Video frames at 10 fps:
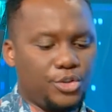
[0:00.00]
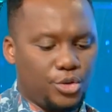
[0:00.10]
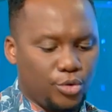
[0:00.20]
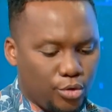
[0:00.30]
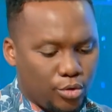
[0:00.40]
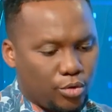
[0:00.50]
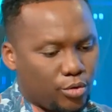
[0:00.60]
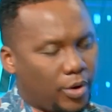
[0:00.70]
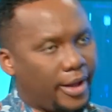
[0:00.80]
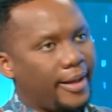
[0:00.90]

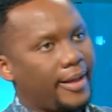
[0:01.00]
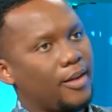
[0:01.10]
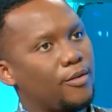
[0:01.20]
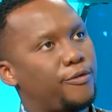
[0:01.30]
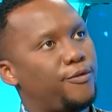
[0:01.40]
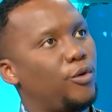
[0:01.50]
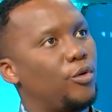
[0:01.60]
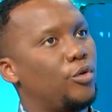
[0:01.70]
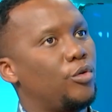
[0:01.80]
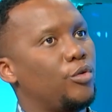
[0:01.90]
do
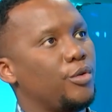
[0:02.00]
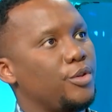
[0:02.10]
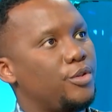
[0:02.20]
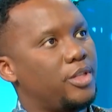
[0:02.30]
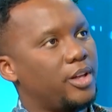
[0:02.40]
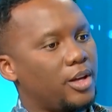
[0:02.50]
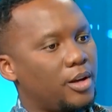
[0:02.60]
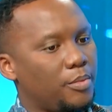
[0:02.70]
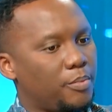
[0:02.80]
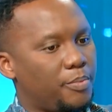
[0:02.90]
for
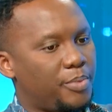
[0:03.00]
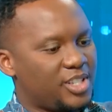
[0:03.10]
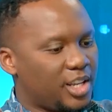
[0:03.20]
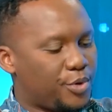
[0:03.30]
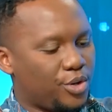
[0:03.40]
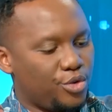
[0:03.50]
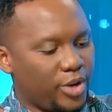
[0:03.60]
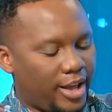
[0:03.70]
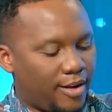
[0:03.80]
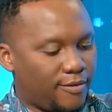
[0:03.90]
the perception you
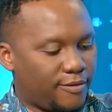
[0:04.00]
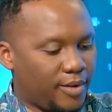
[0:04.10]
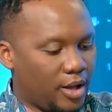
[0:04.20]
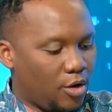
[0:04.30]
have